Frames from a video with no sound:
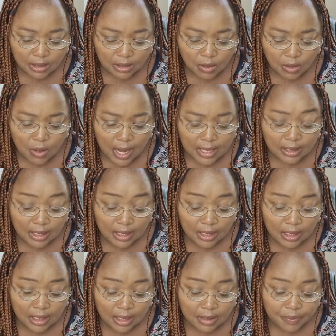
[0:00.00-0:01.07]
So I
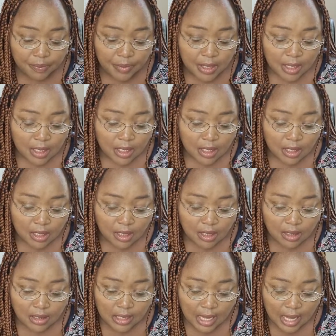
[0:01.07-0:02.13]
think
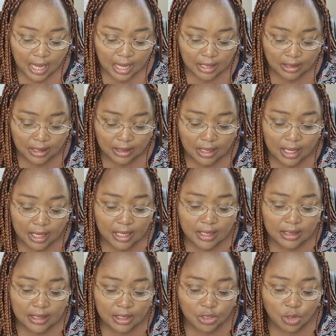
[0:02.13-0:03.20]
yeah, they think
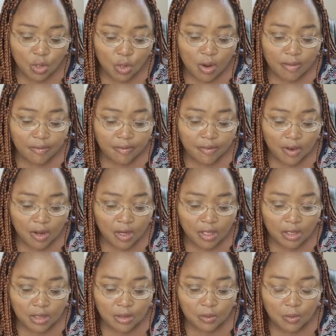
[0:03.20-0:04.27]
it's a show of
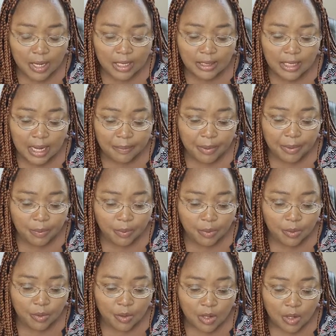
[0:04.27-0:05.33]
force when their
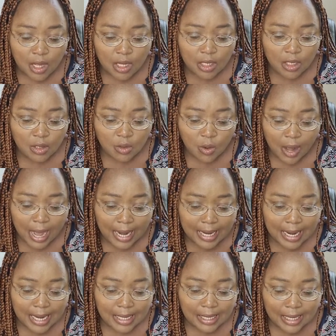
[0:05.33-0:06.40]
people, are
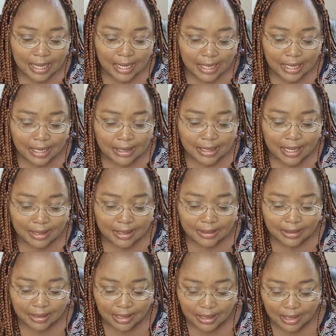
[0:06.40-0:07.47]
gathered like that and
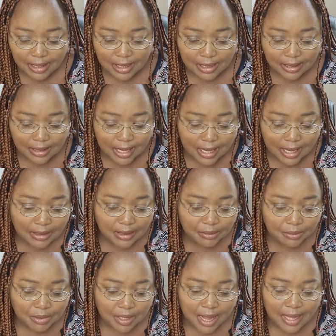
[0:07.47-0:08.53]
singing and
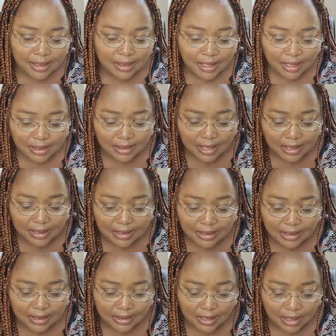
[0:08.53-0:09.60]
dancing, but I think that
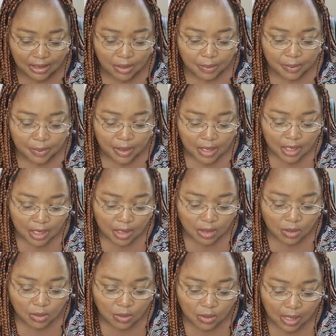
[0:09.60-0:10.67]
is a setup.
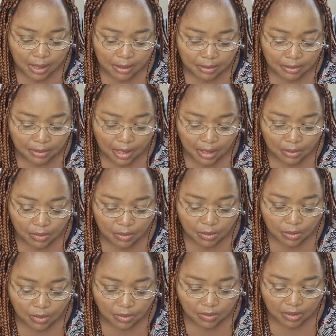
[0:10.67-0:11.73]
So I will
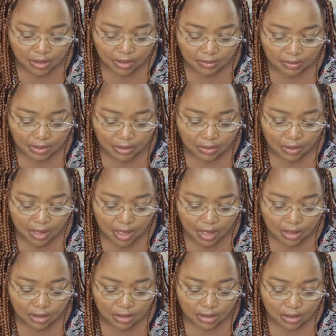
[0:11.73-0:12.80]
look for this video,
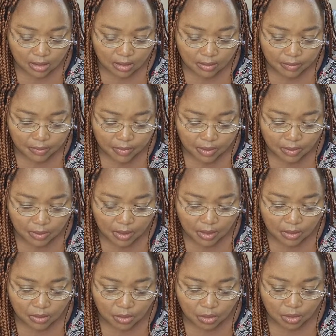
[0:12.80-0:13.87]
and I
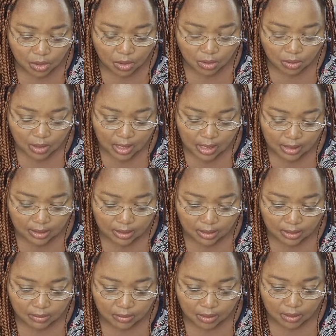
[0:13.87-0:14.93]
wanted to show you guys
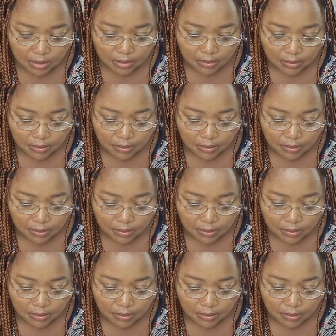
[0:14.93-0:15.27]
this video.